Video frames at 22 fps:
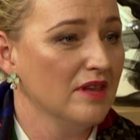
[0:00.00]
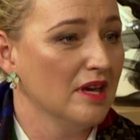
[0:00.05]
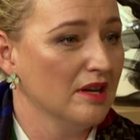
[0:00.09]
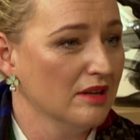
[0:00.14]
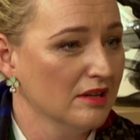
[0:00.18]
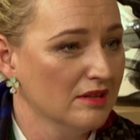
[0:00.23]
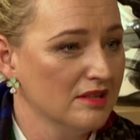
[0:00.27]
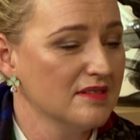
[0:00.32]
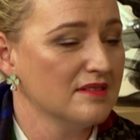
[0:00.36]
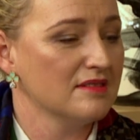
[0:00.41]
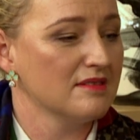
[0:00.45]

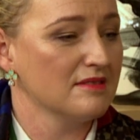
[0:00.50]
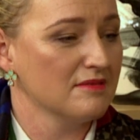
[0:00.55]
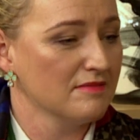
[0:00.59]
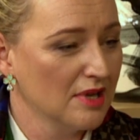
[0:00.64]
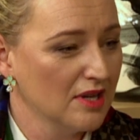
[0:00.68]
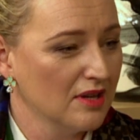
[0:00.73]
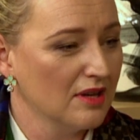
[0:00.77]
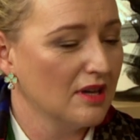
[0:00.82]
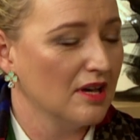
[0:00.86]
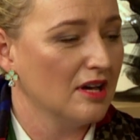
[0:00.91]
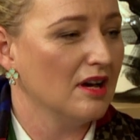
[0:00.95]
then
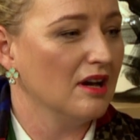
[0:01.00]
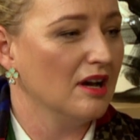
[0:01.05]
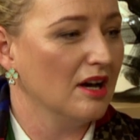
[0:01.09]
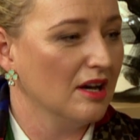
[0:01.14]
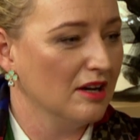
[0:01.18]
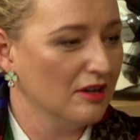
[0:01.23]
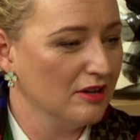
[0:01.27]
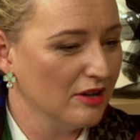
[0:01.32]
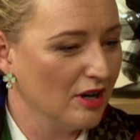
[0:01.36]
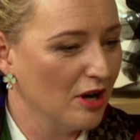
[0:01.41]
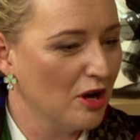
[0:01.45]
it's
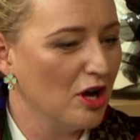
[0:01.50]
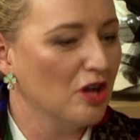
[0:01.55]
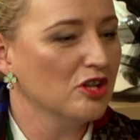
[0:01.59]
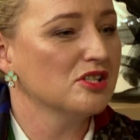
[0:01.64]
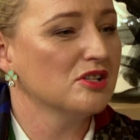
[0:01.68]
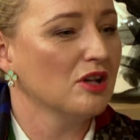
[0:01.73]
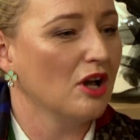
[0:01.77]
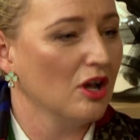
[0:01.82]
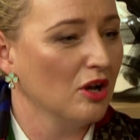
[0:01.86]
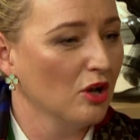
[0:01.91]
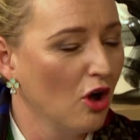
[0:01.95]
a,
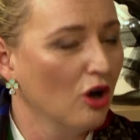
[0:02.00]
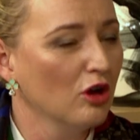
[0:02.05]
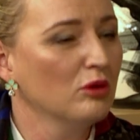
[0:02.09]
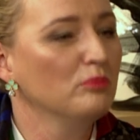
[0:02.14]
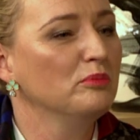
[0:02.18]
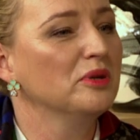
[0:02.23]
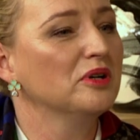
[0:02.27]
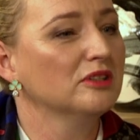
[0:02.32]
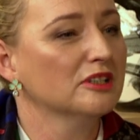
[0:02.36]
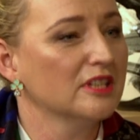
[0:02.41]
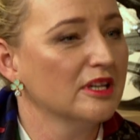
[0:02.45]
a, a,
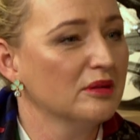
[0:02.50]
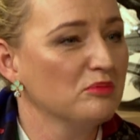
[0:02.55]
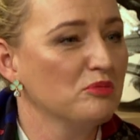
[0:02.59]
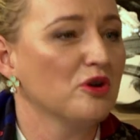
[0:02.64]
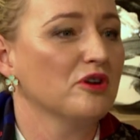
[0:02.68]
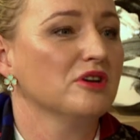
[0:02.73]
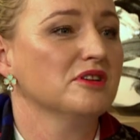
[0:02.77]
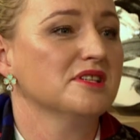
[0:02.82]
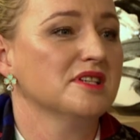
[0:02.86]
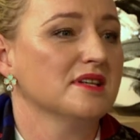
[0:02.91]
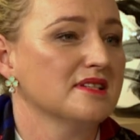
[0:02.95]
long building
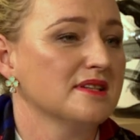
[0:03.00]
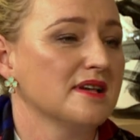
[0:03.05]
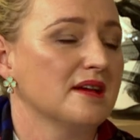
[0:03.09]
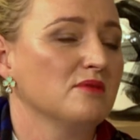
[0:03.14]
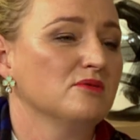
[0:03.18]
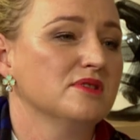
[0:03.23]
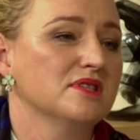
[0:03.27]
process.